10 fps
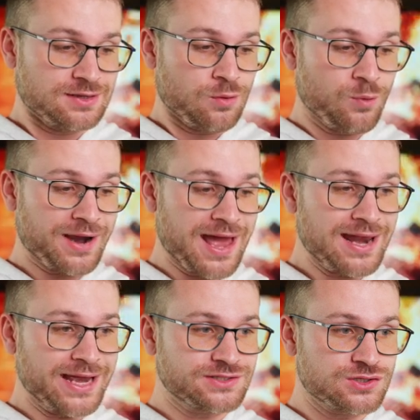What I
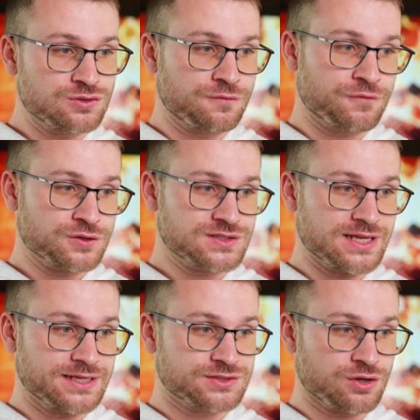like to do
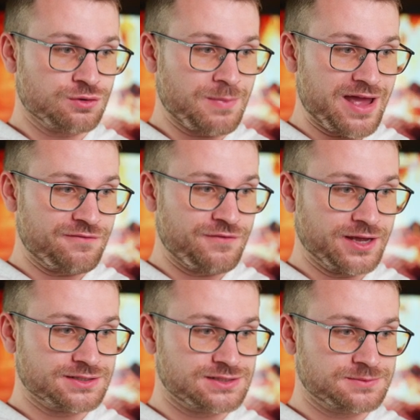firstly is go to my
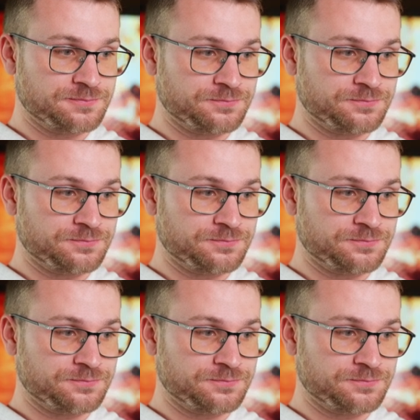effects,